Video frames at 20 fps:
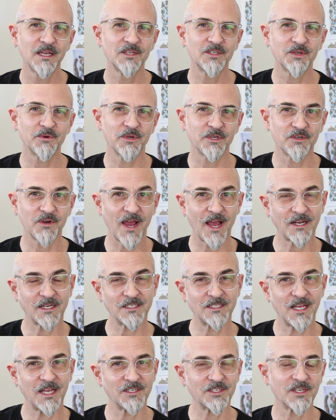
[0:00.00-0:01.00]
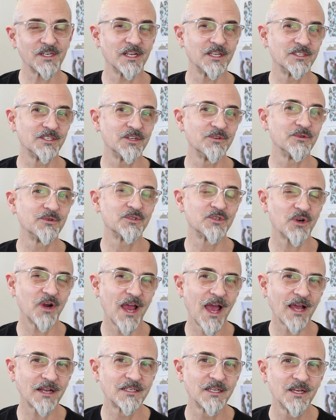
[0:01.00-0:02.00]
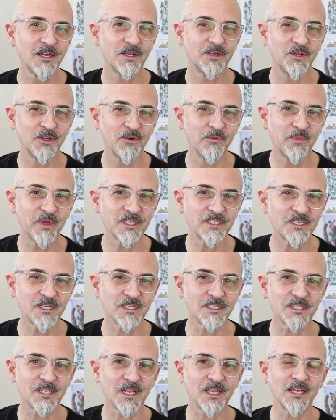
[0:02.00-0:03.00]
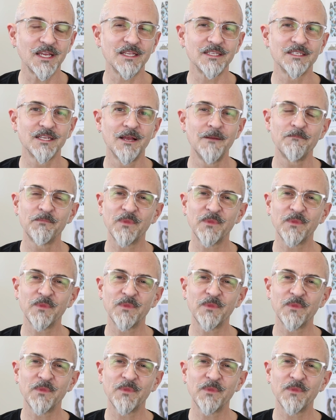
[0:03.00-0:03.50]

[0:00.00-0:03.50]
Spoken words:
to attract attention and to attract new business leads.